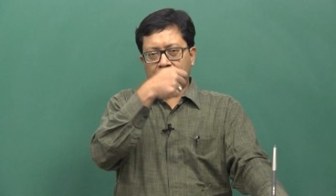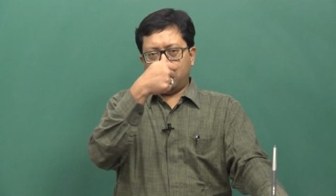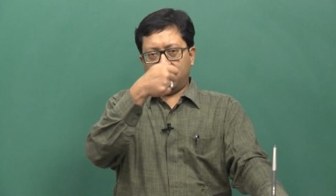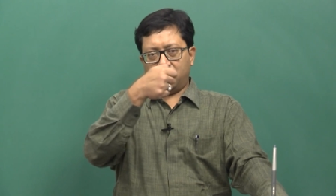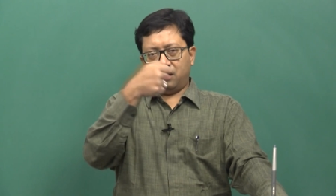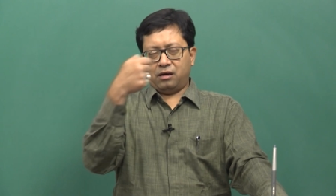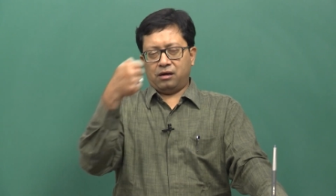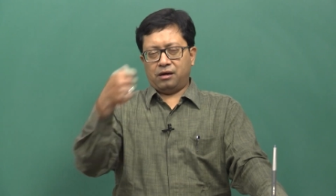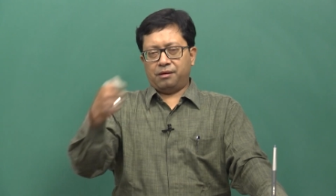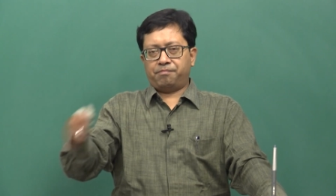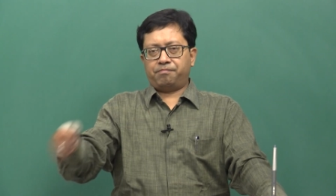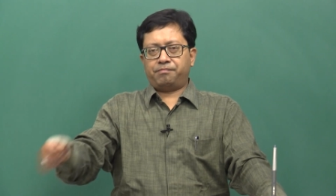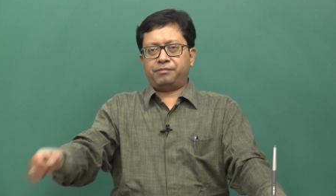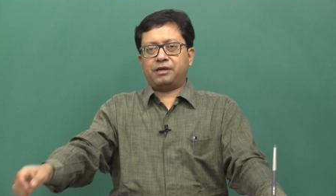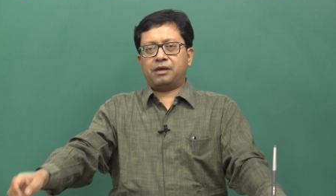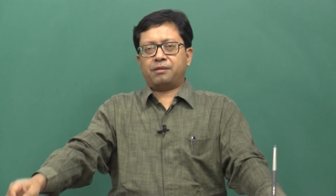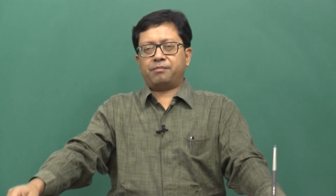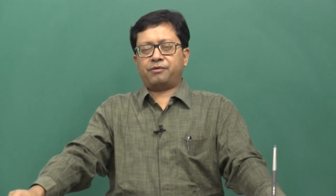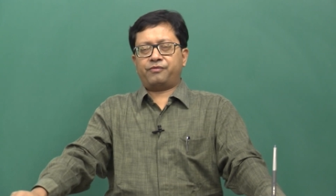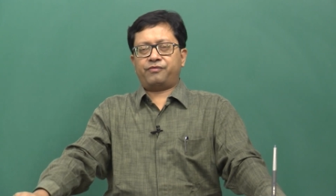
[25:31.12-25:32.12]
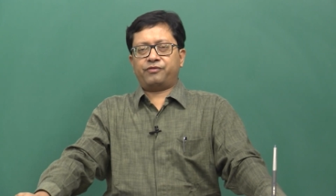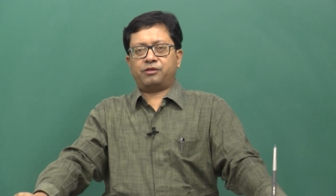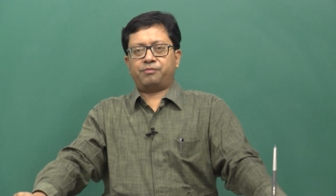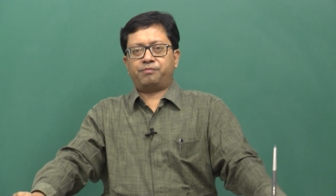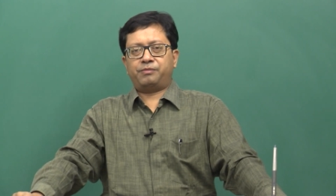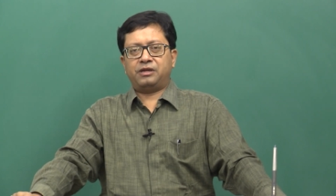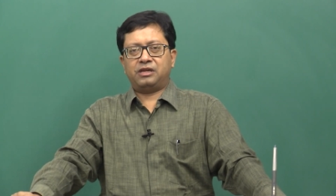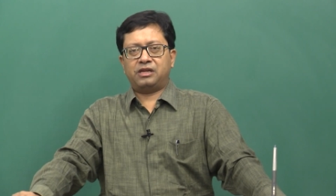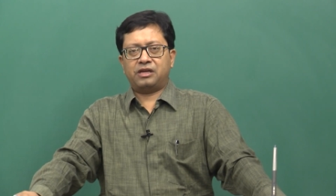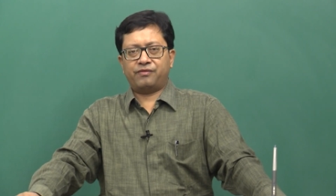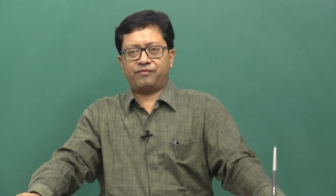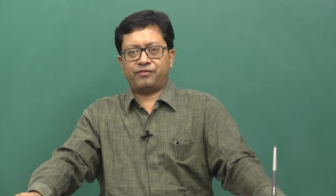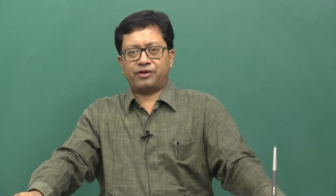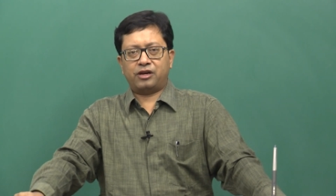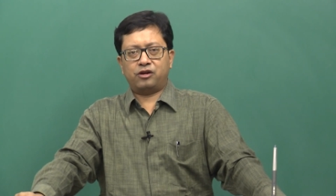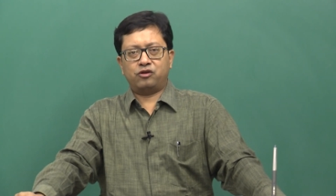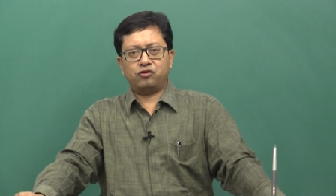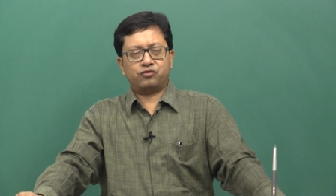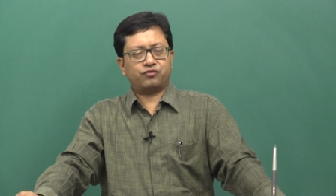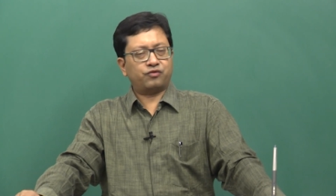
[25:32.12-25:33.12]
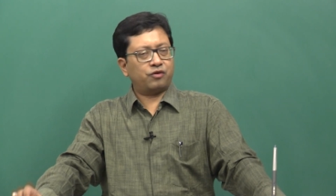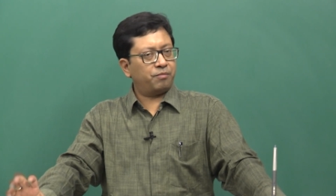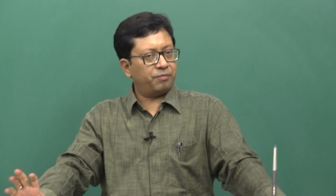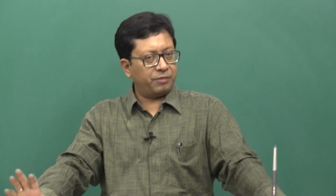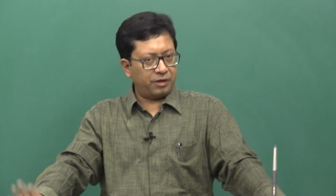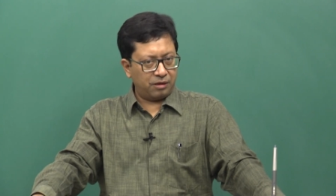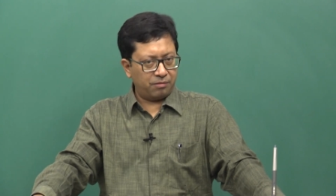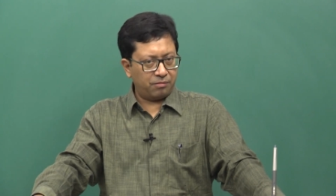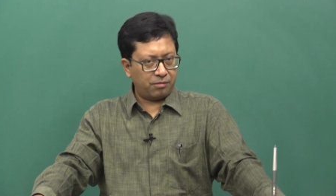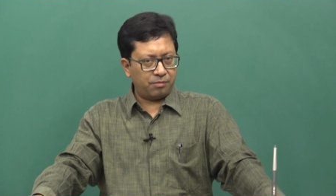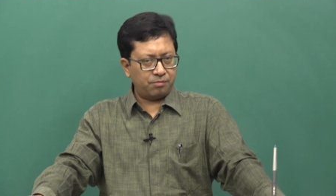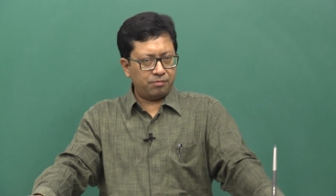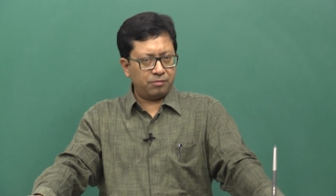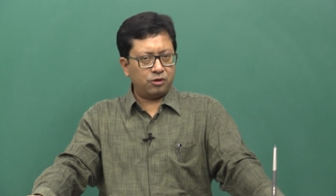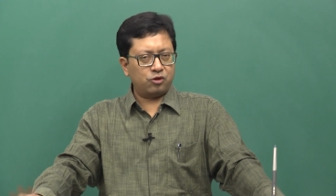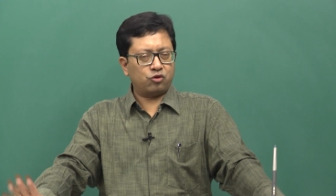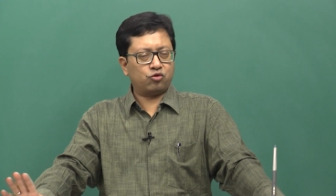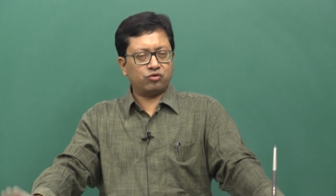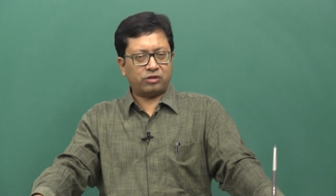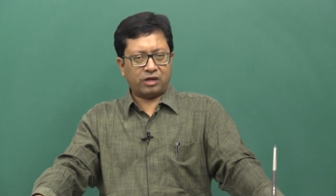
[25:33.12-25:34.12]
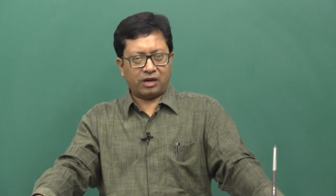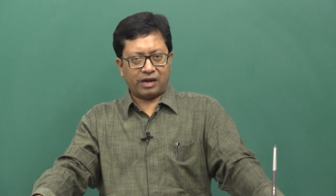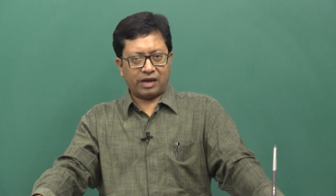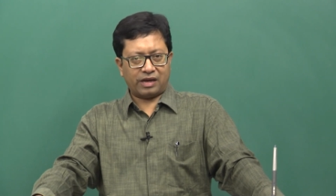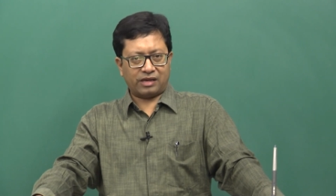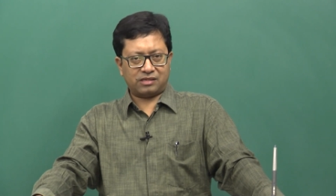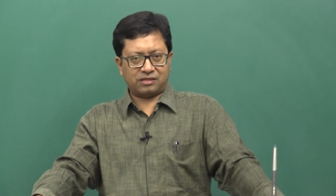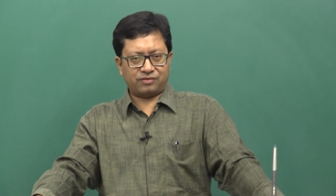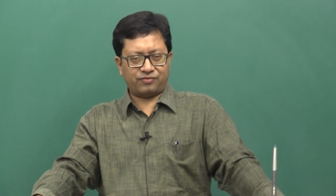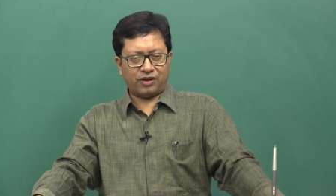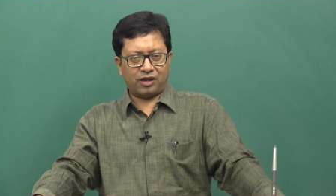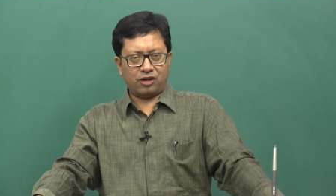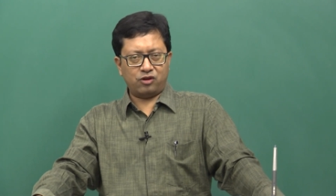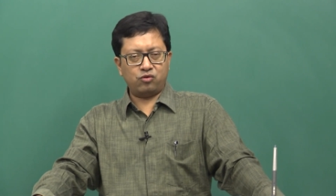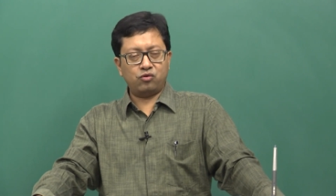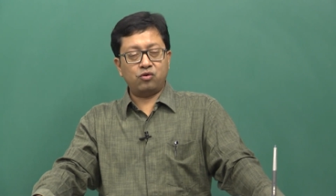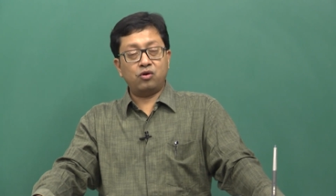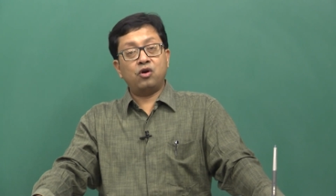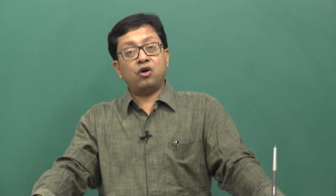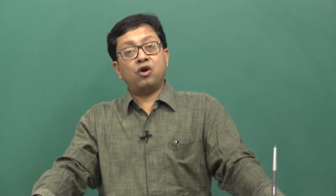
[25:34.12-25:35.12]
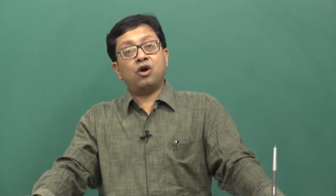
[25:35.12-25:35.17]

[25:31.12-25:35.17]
PMF or the PDF values from minimum to that x value.